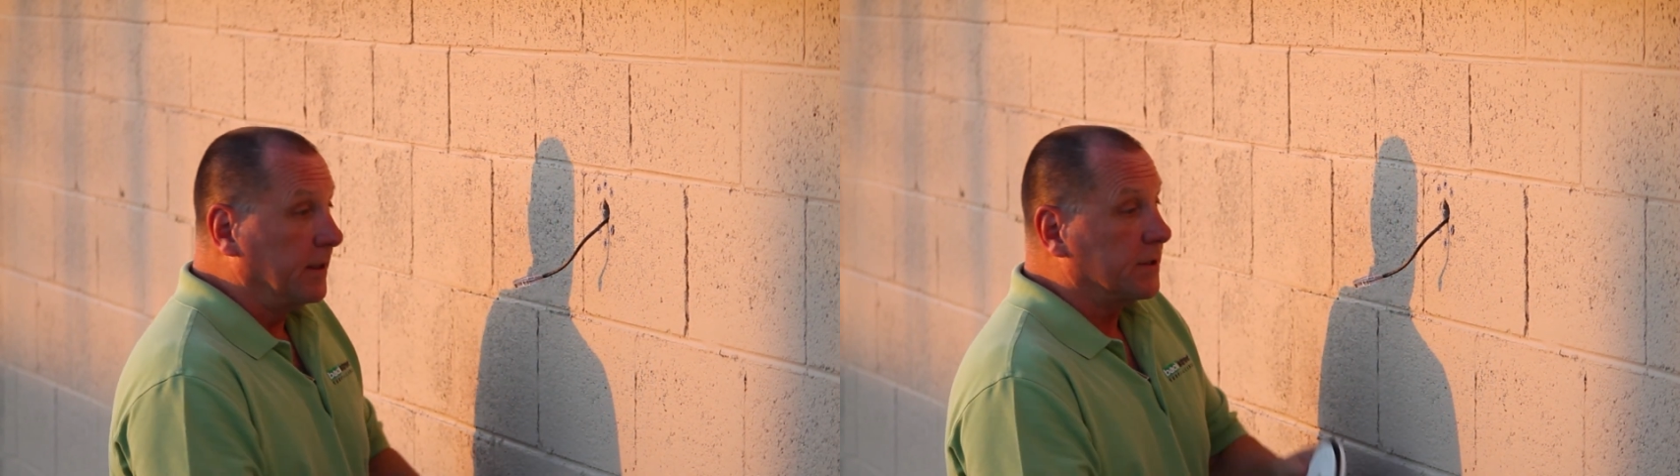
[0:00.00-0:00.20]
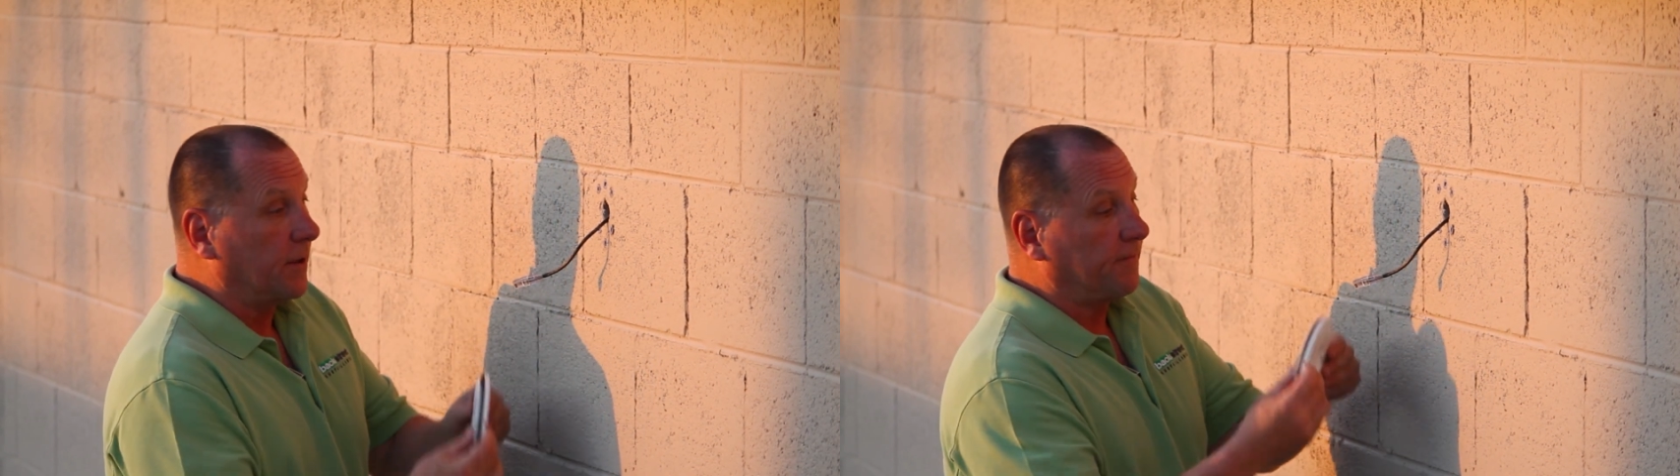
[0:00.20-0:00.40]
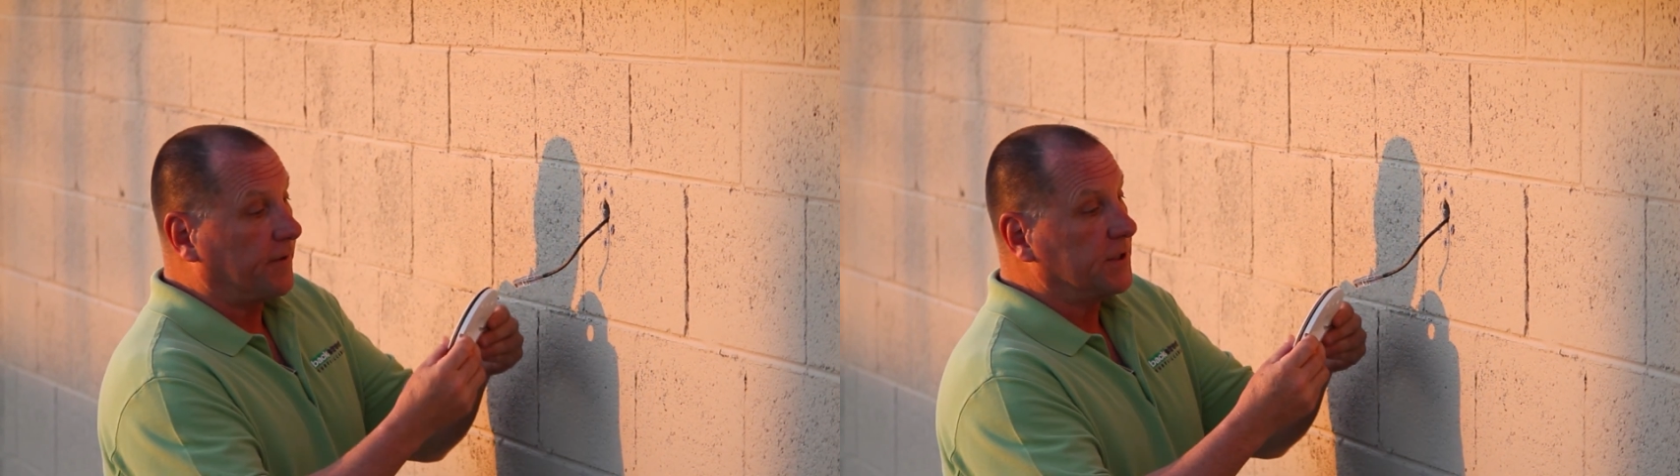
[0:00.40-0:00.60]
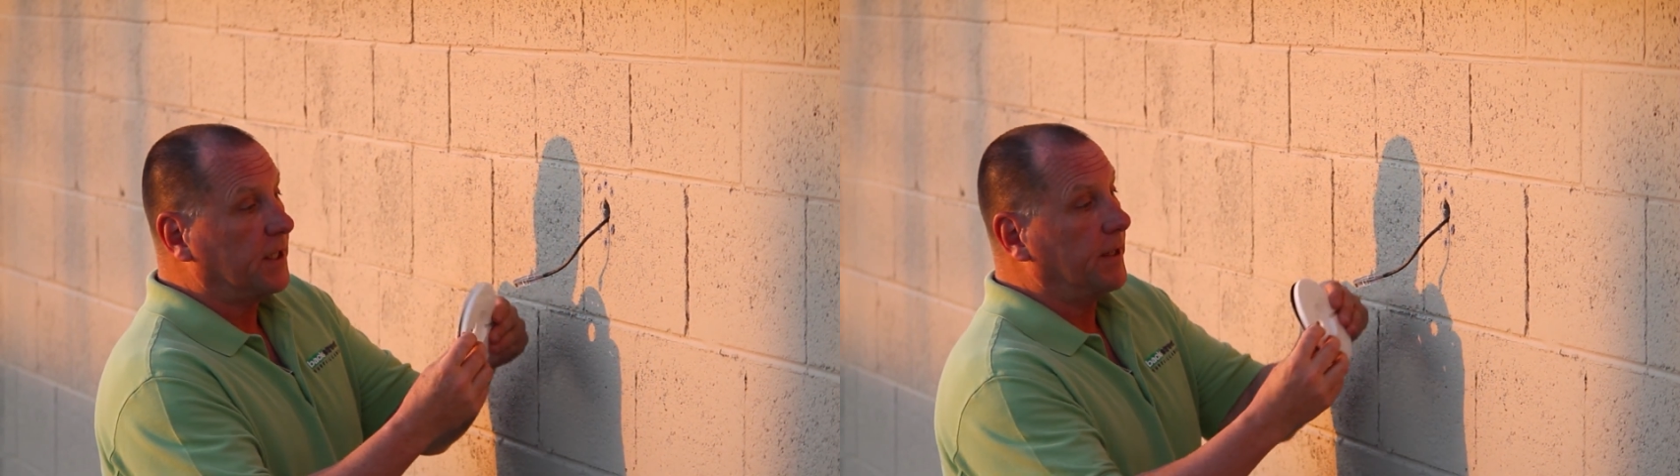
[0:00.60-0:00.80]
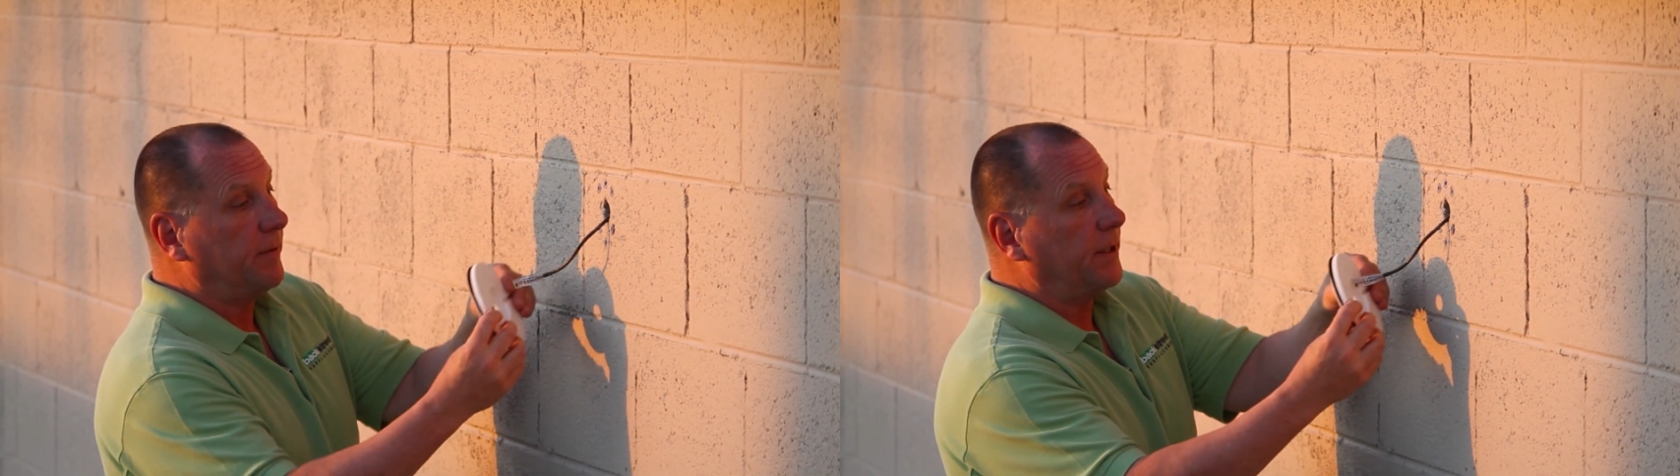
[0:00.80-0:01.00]
So the first
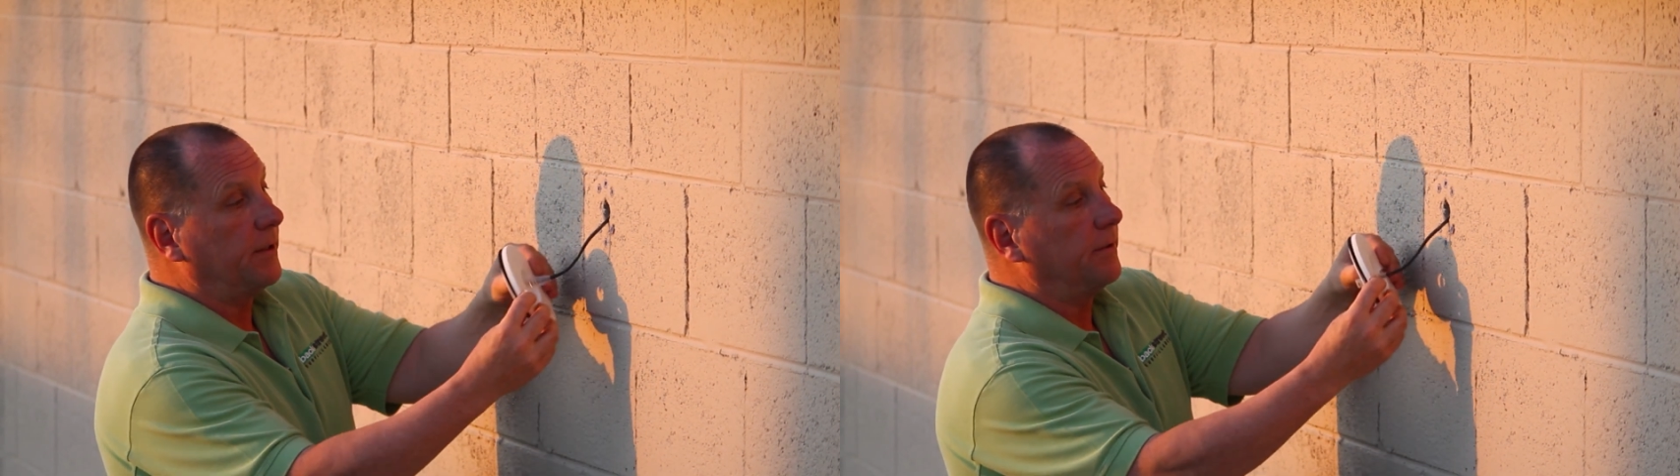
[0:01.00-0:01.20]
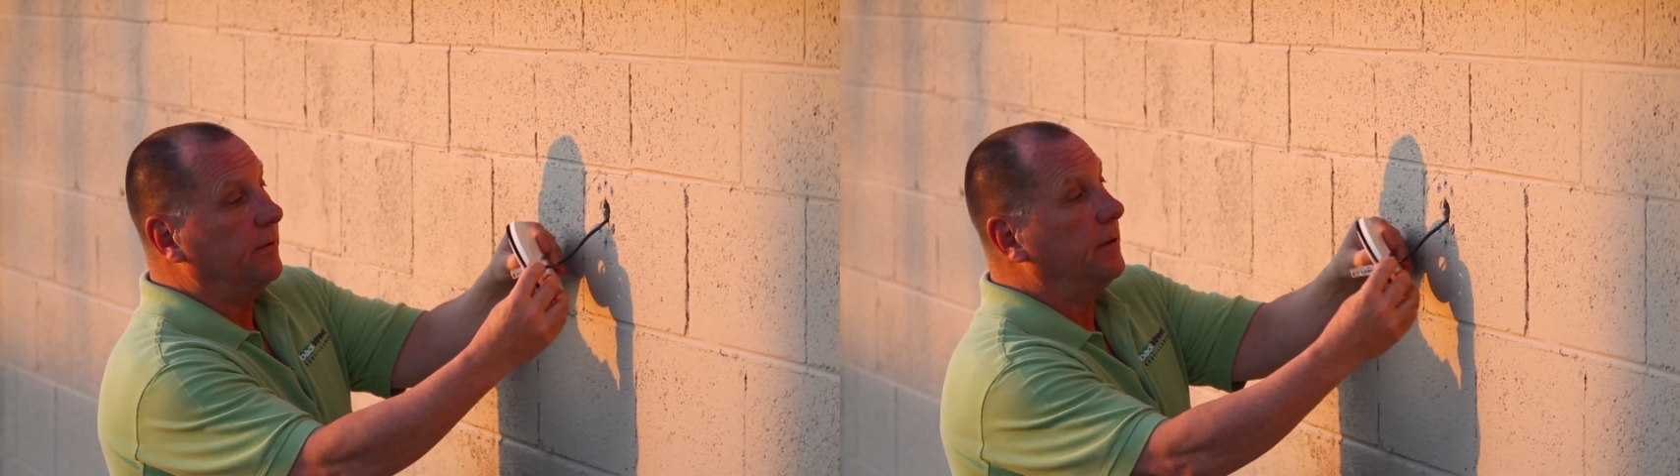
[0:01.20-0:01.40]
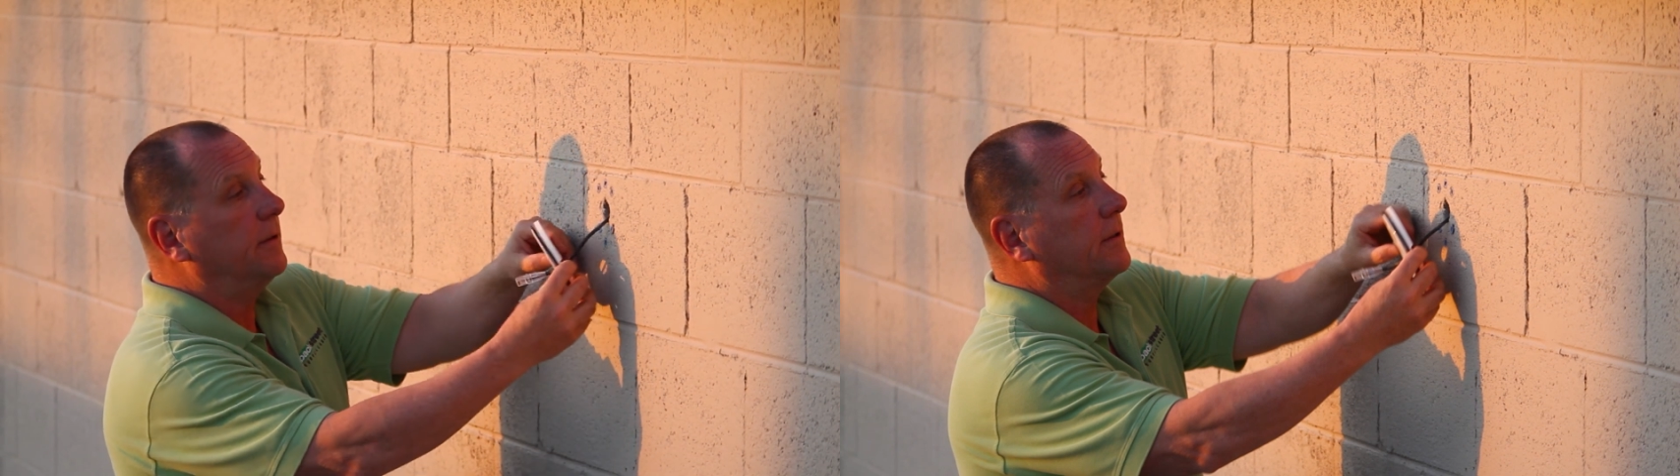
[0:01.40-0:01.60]
thing we do